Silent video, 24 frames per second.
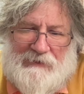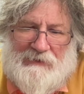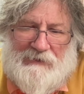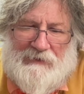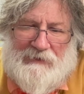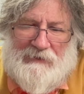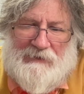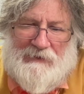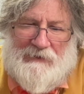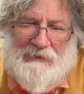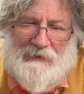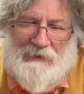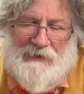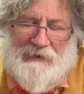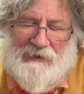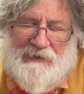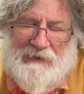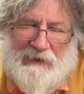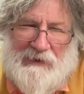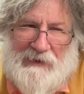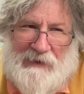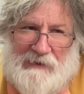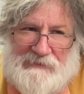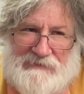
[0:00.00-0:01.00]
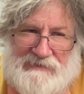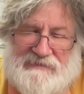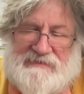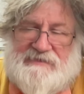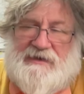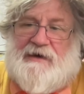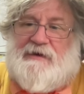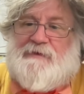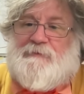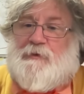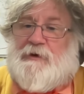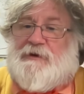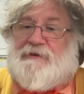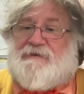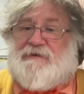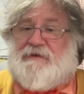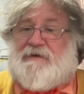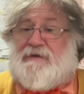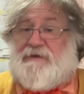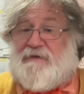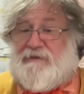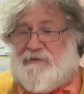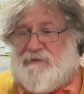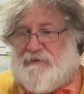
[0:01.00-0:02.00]
at a time when
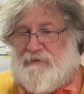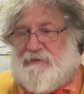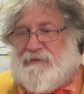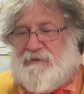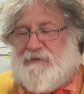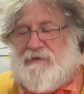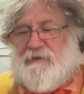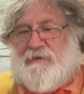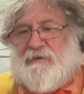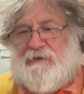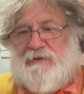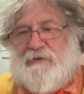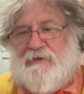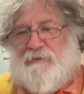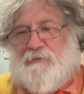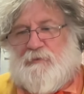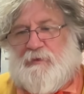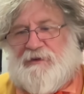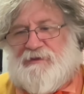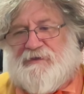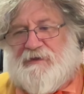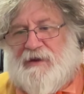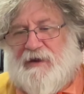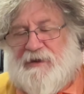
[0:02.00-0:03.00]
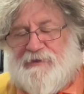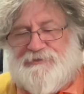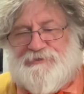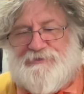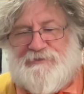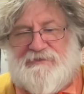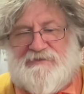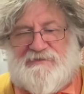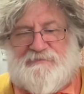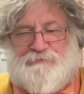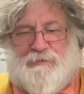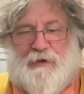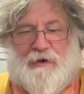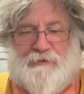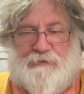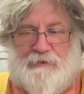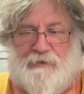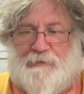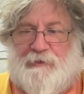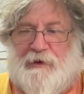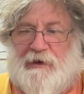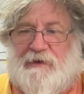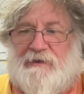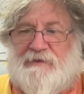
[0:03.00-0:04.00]
the country is
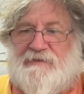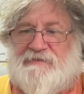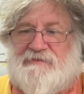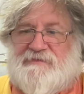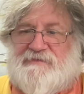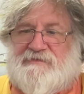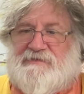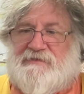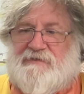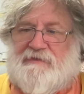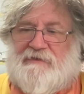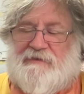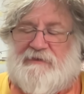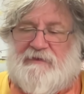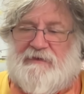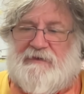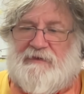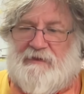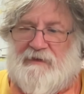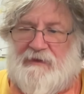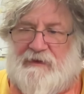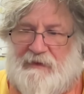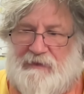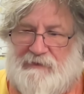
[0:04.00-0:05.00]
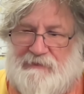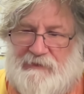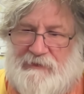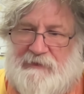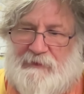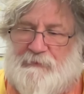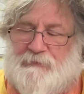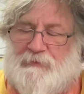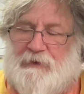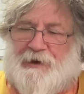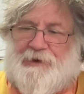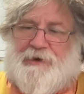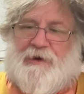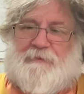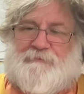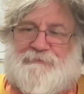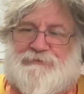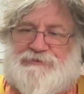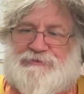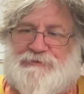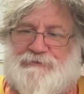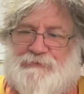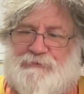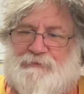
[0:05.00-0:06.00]
polarized in the run-up
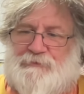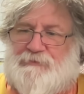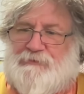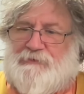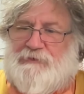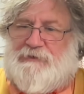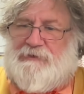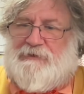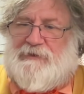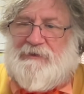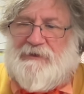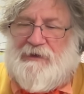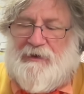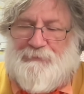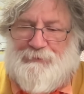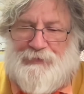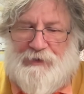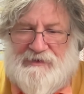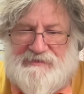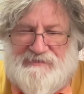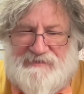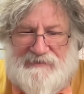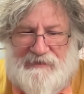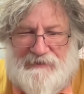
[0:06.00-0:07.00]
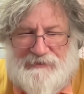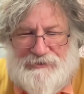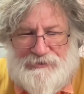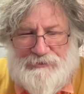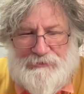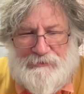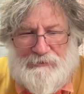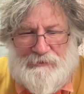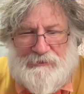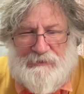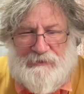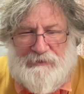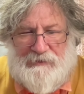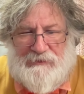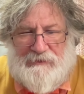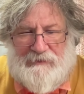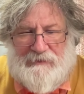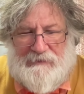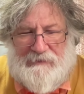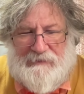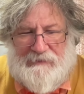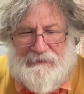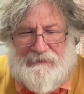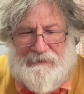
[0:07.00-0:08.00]
to a presidential
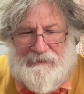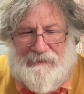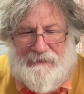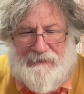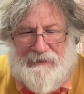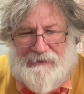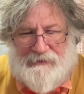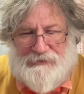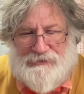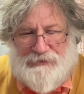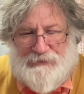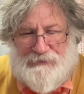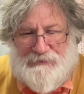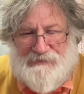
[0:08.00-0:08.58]
election.